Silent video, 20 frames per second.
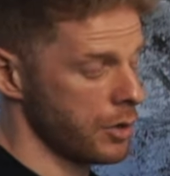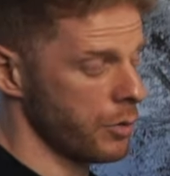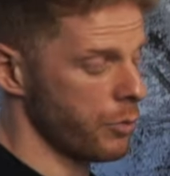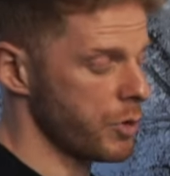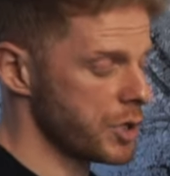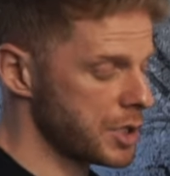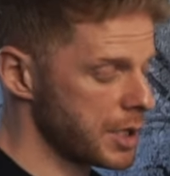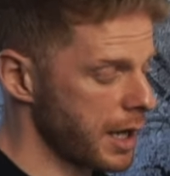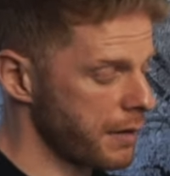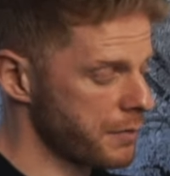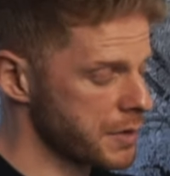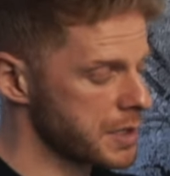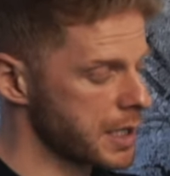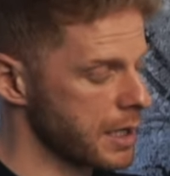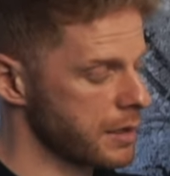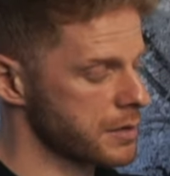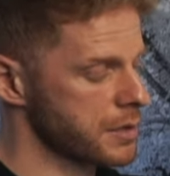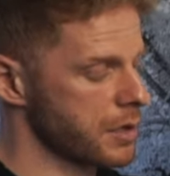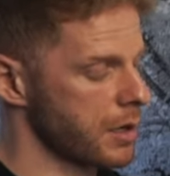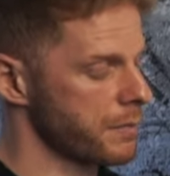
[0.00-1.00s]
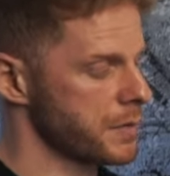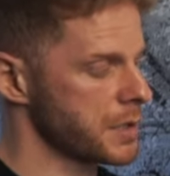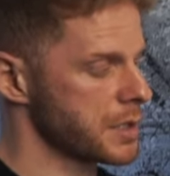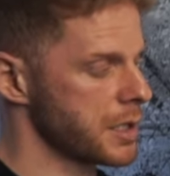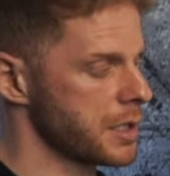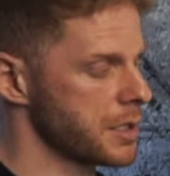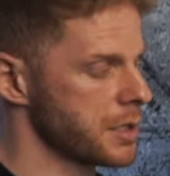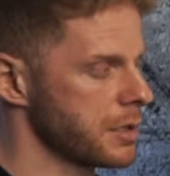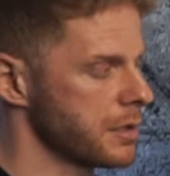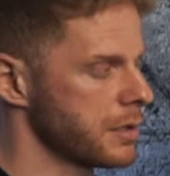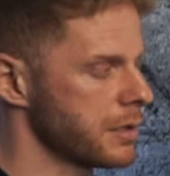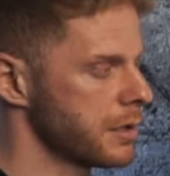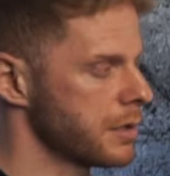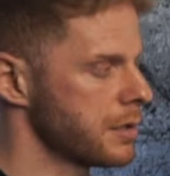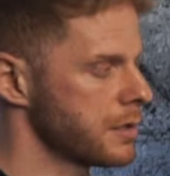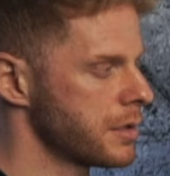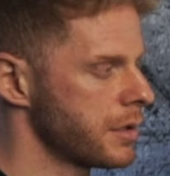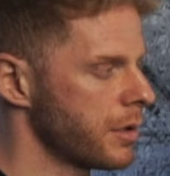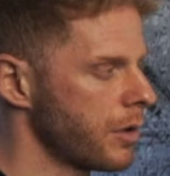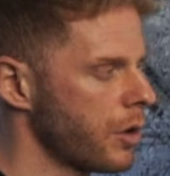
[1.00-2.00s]
We should have a sales conversation.
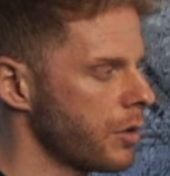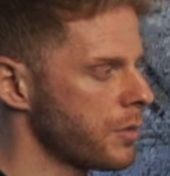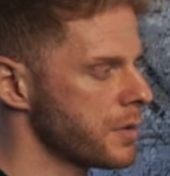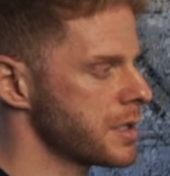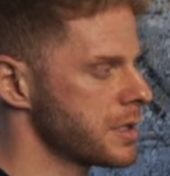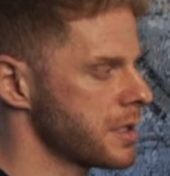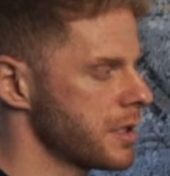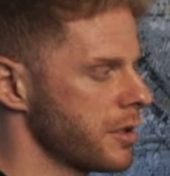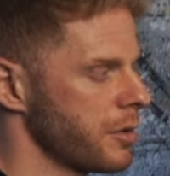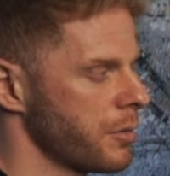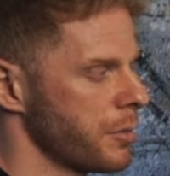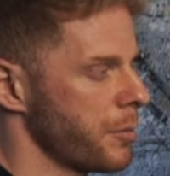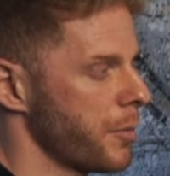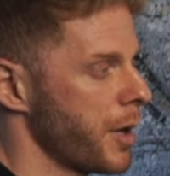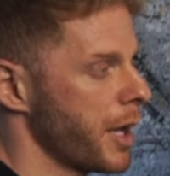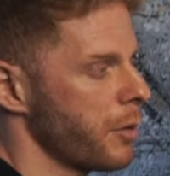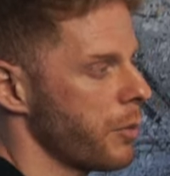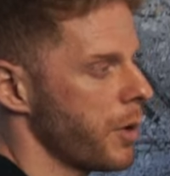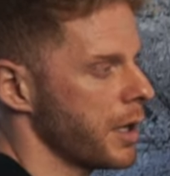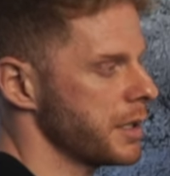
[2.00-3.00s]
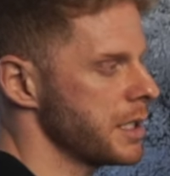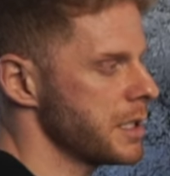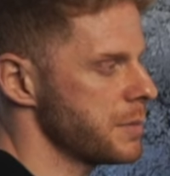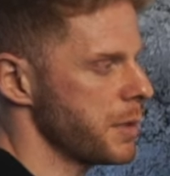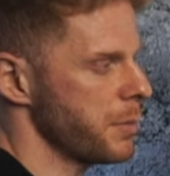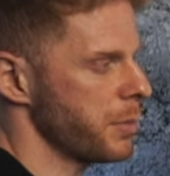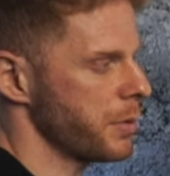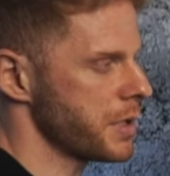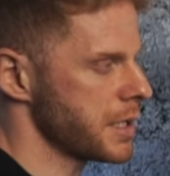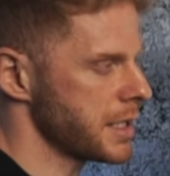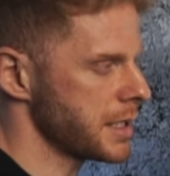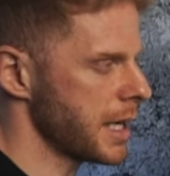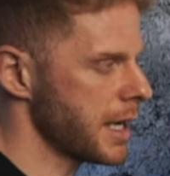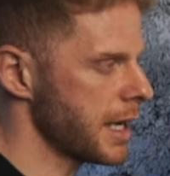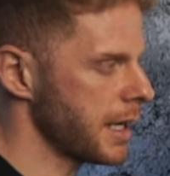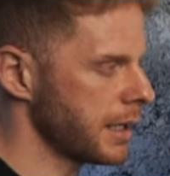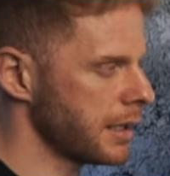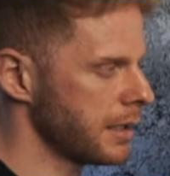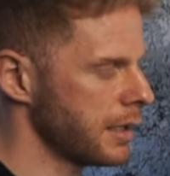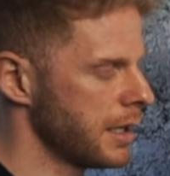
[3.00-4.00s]
So you're always, no matter what these people are
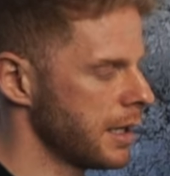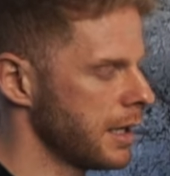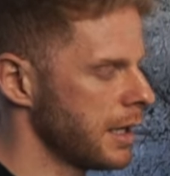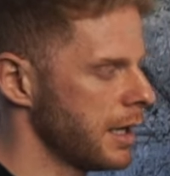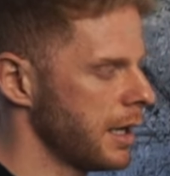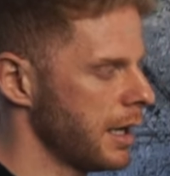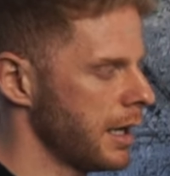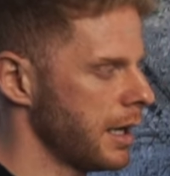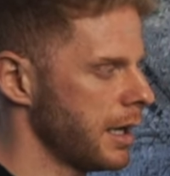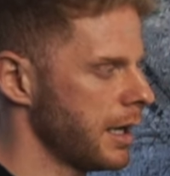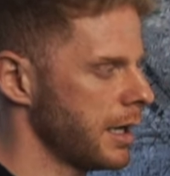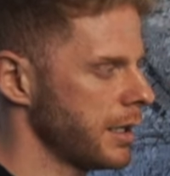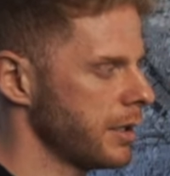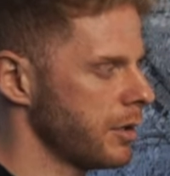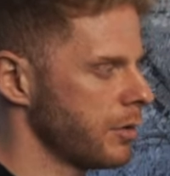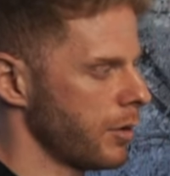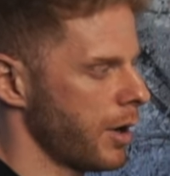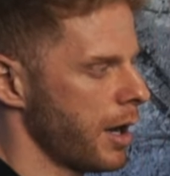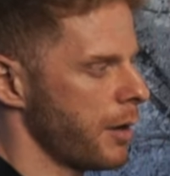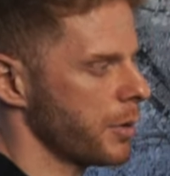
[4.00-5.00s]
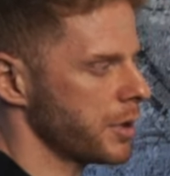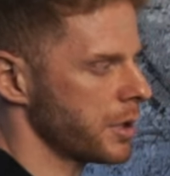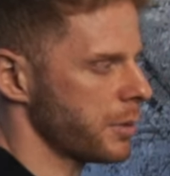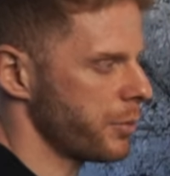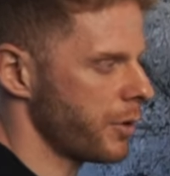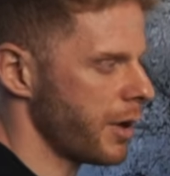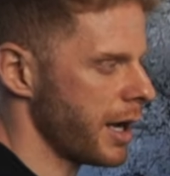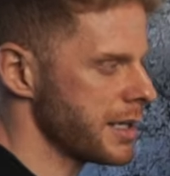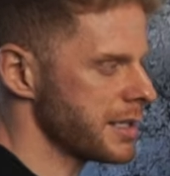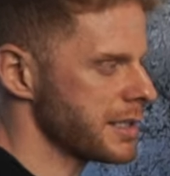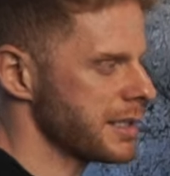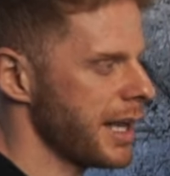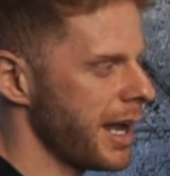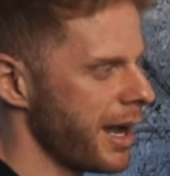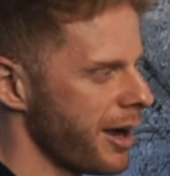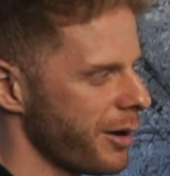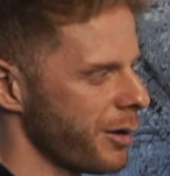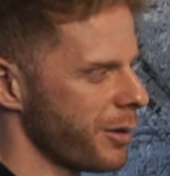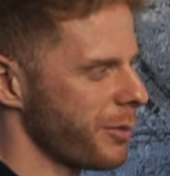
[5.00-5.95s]
saying, I want the price now.